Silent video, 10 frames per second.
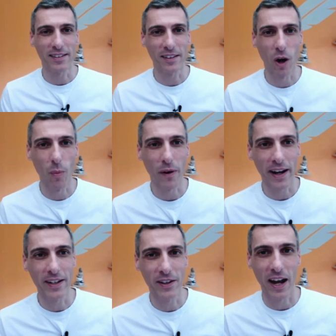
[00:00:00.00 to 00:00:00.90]
It's a
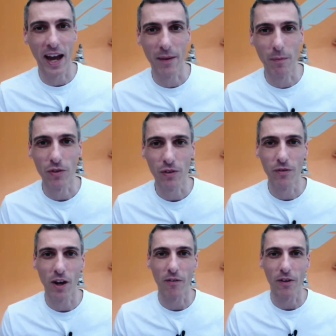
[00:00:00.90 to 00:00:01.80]
no-brainer, and most
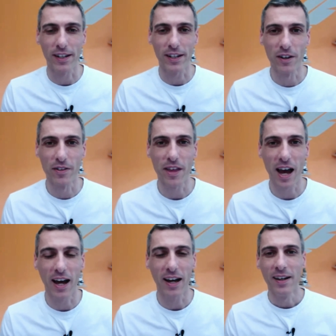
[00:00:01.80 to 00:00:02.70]
of you have already heard
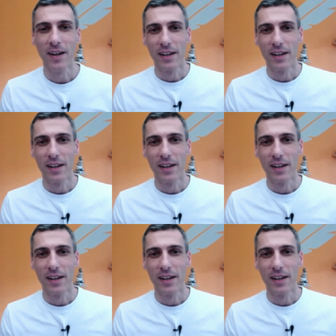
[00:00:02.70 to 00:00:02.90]
that.